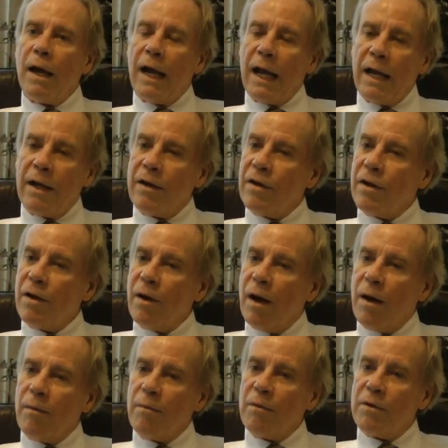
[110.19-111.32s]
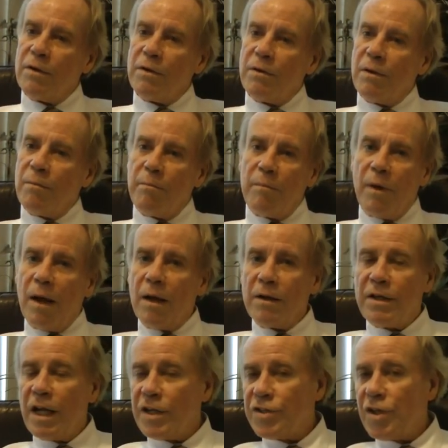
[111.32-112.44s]
and uh, uh,
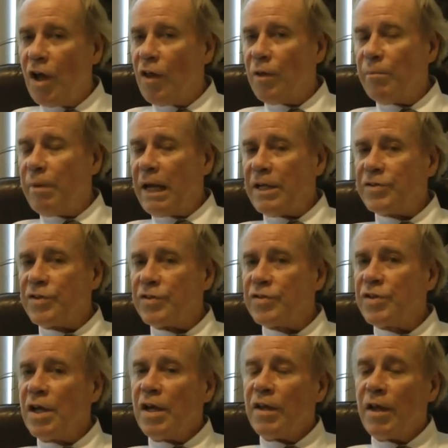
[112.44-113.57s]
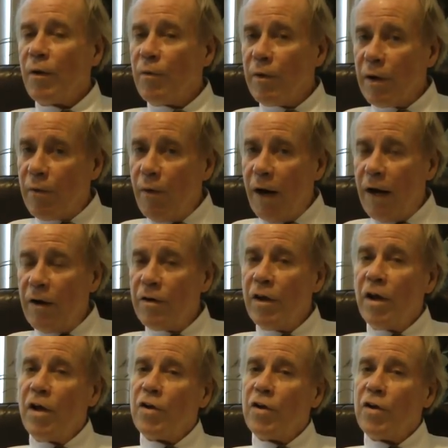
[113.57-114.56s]
touched all the bases that were required